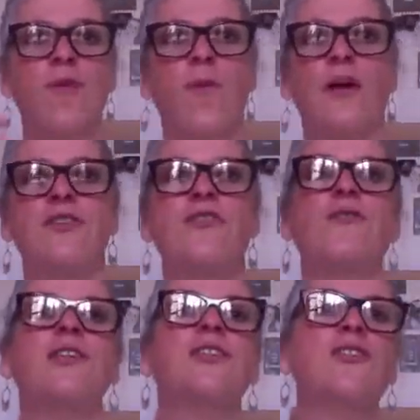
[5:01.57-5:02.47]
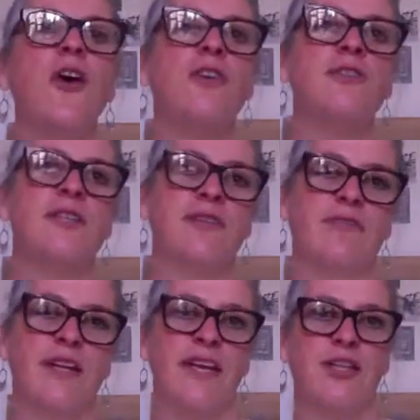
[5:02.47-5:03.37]
1, 2, 3 dance of
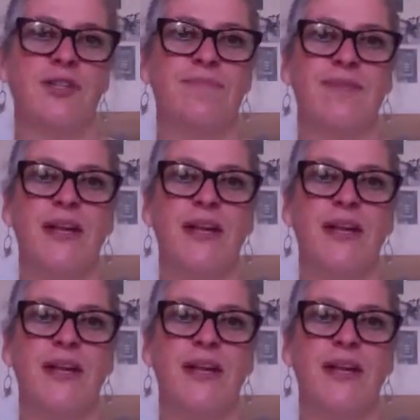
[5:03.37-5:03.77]
connection.